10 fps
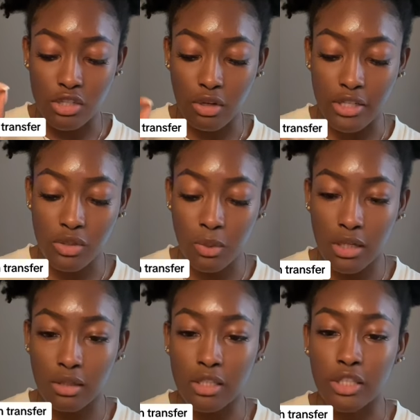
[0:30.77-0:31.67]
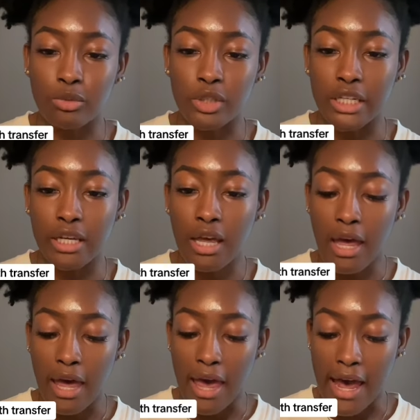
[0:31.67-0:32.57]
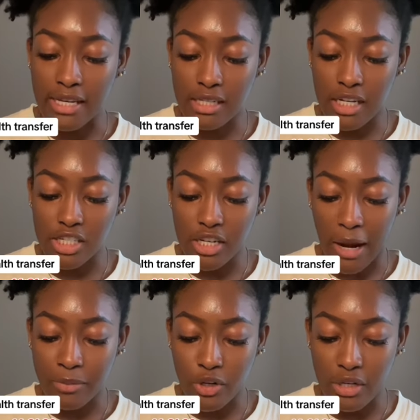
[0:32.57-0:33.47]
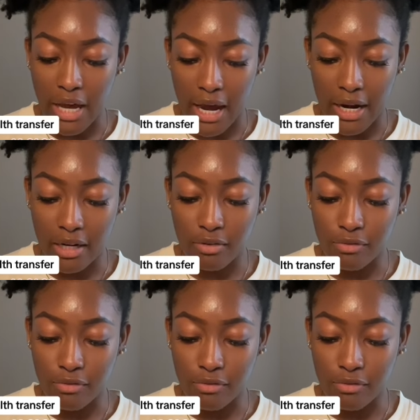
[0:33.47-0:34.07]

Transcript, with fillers: So I just want to quickly read Exodus chapter 9,